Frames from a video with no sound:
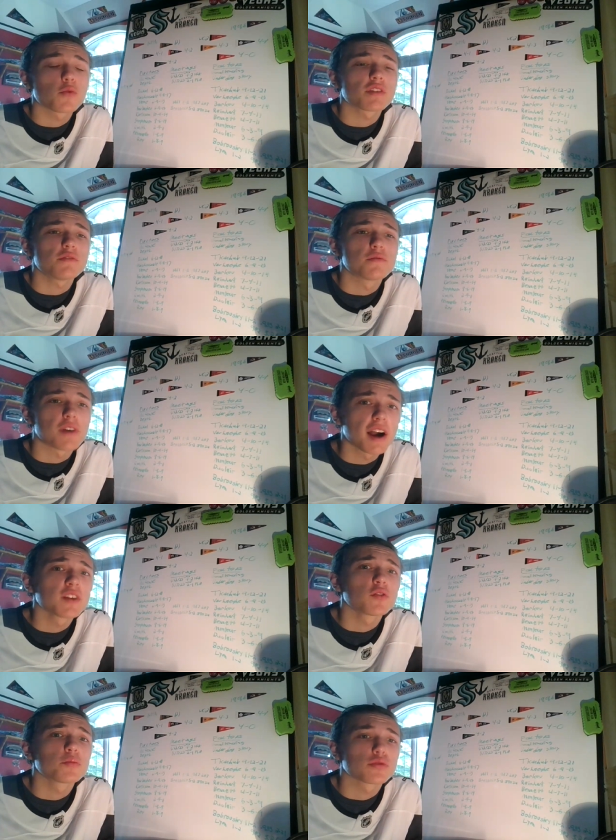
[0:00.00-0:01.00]
for the
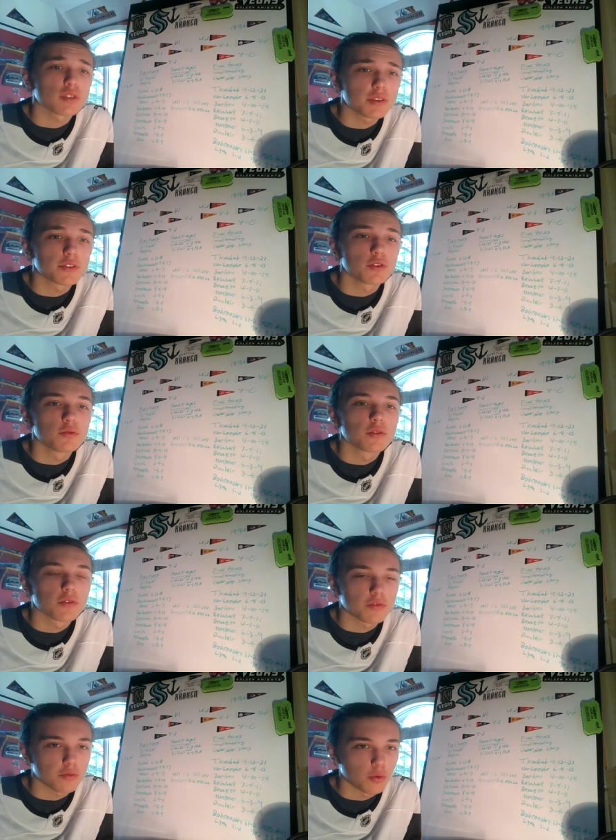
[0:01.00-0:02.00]
final
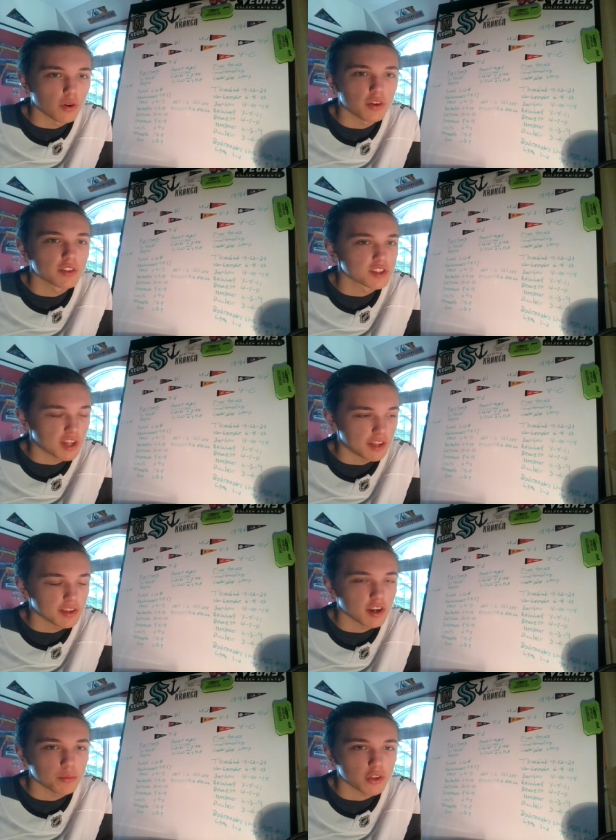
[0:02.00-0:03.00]
preview for the
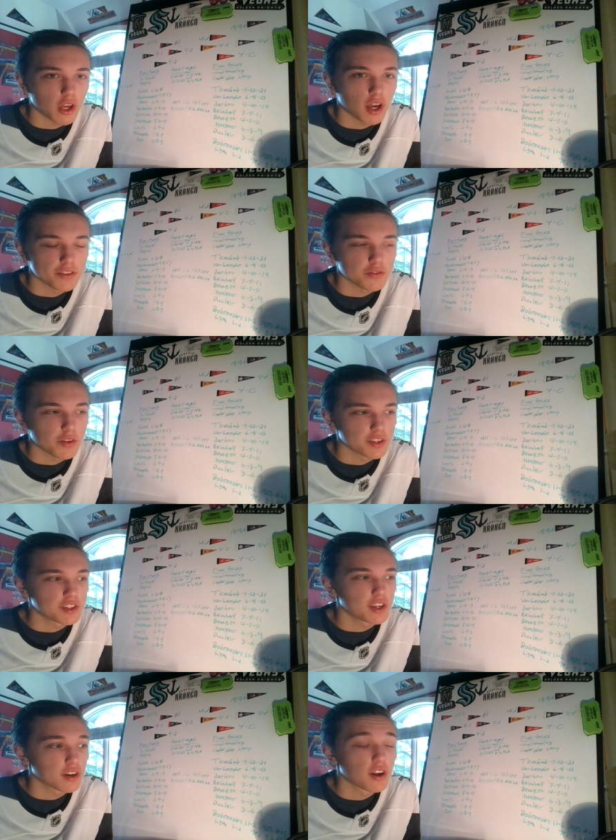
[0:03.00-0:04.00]
Stanley Cup playoffs for
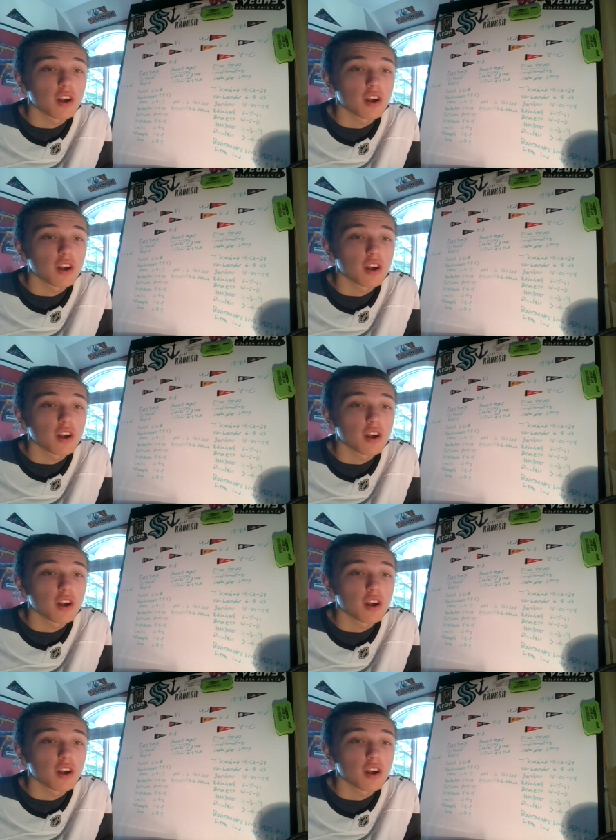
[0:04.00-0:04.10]
this year.